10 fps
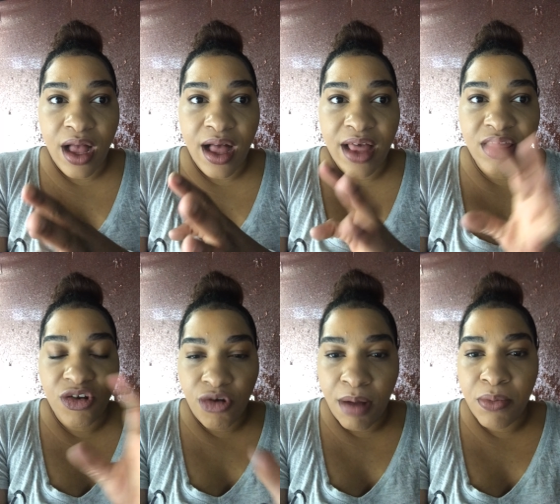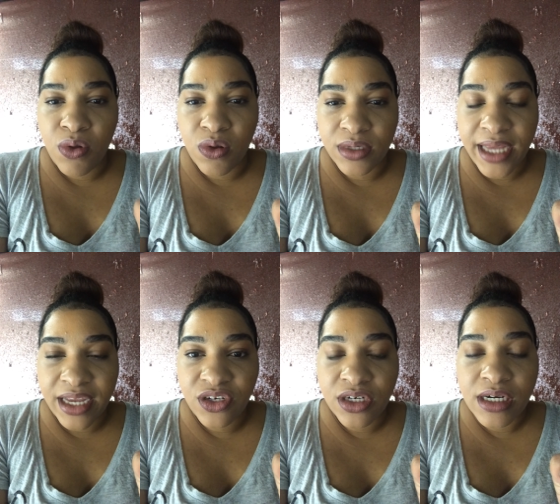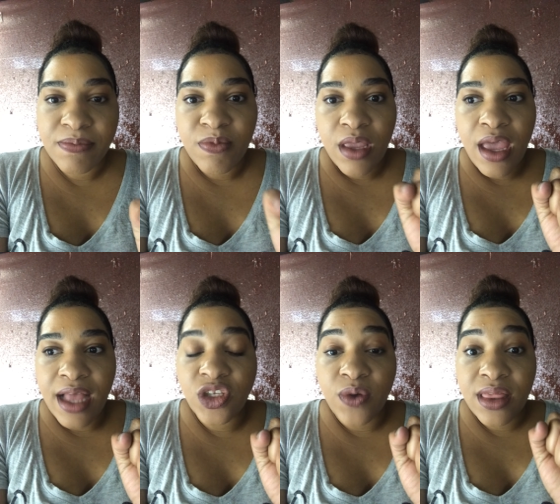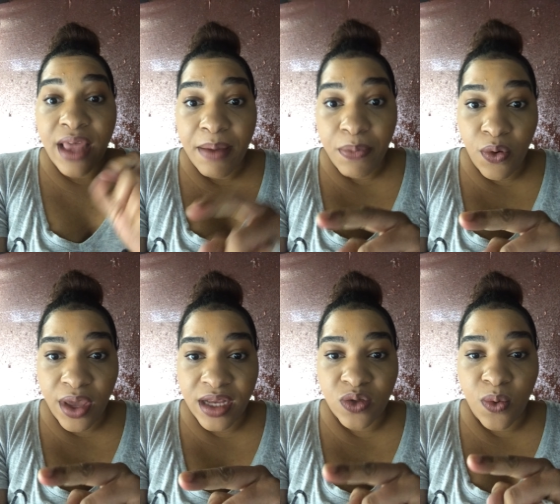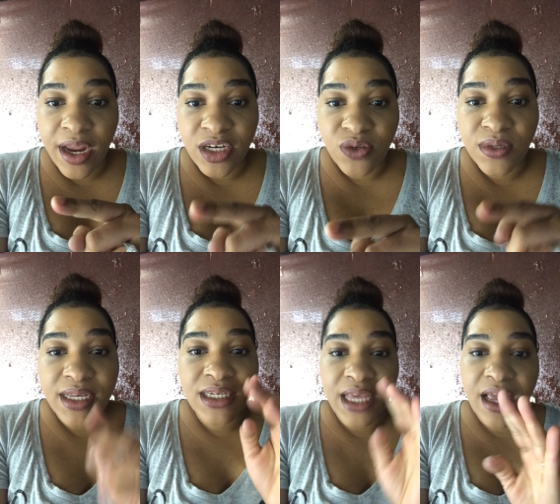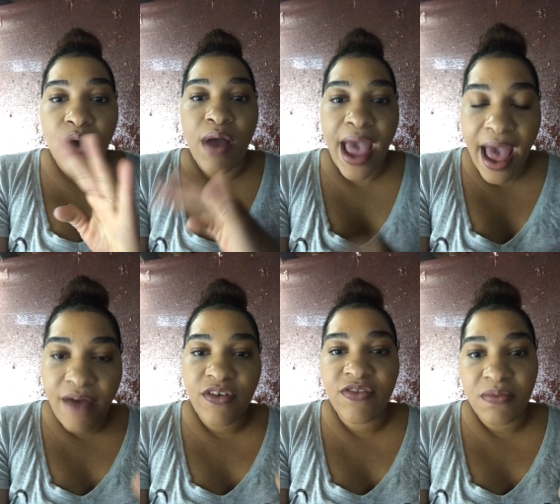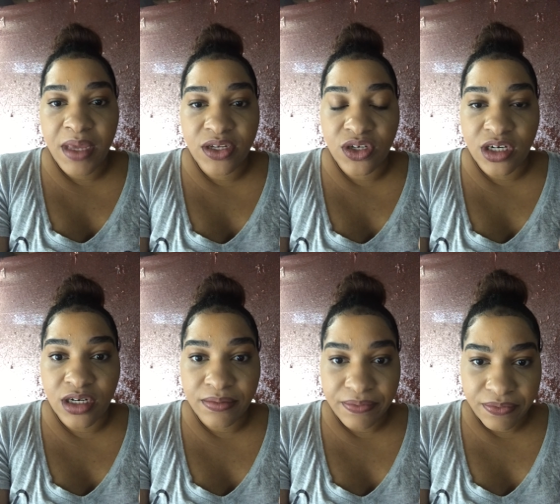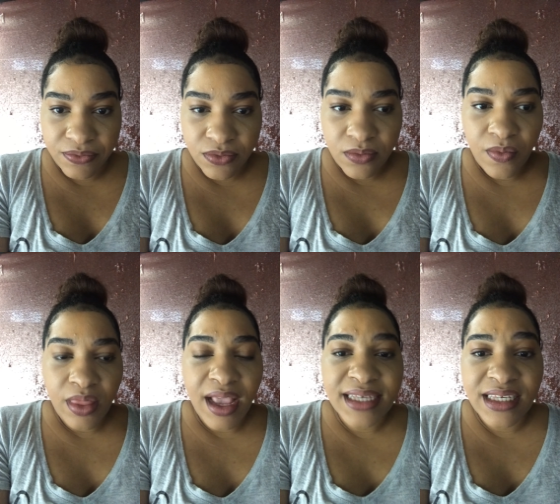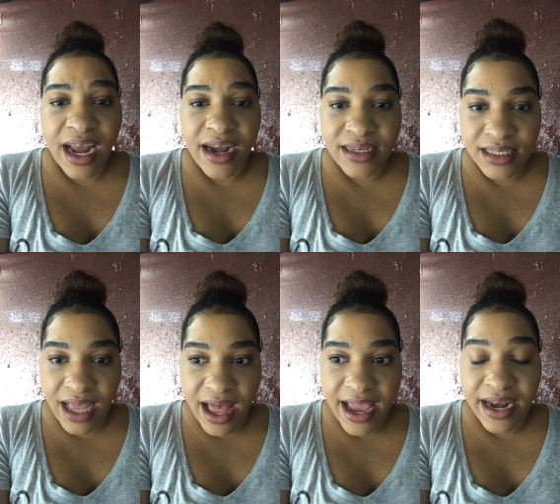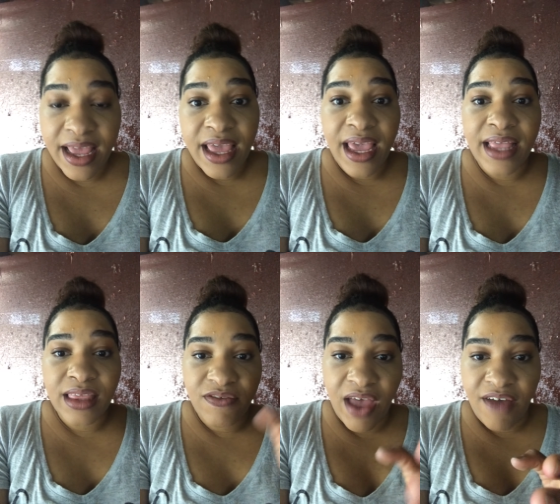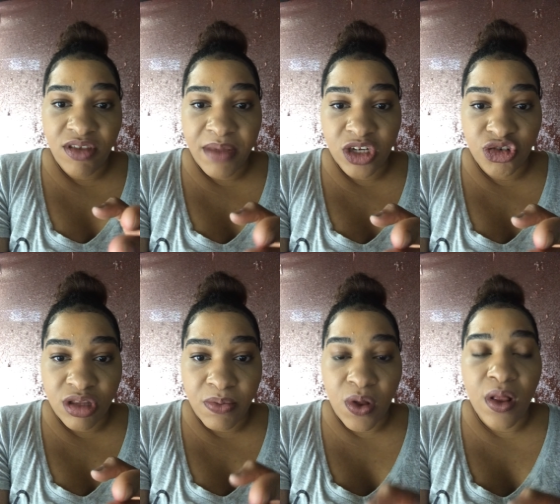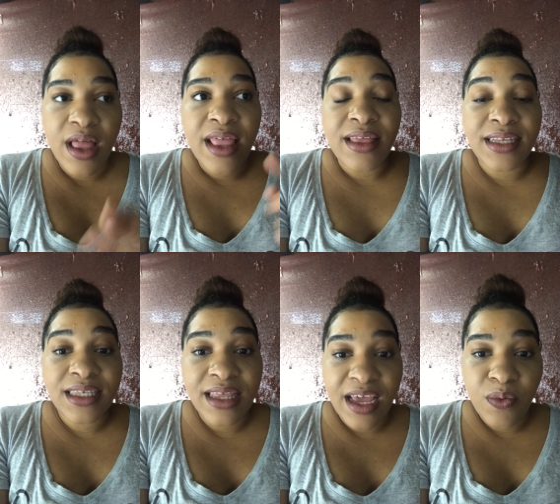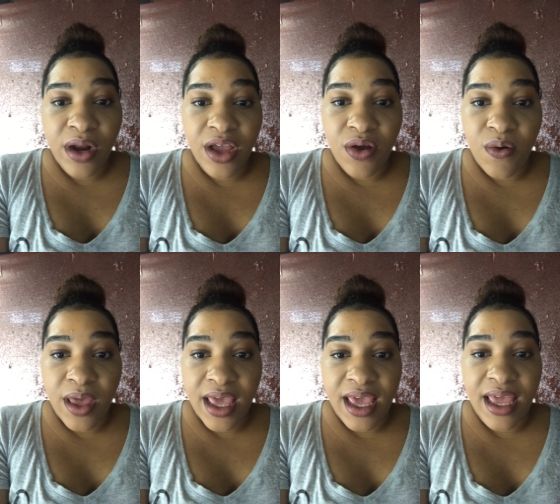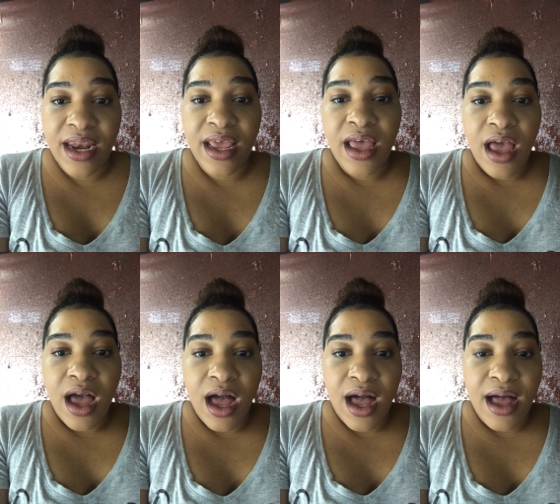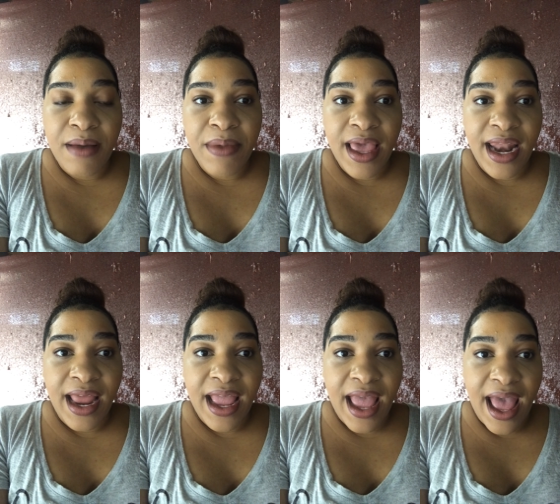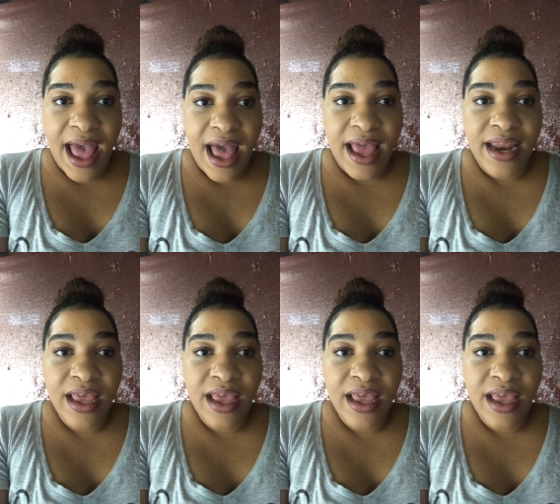the crumble texture. And so at that point, what I do is I take out half of the mixture, set it aside, and leave half the mixture in the bowl. That's then when I go in and I add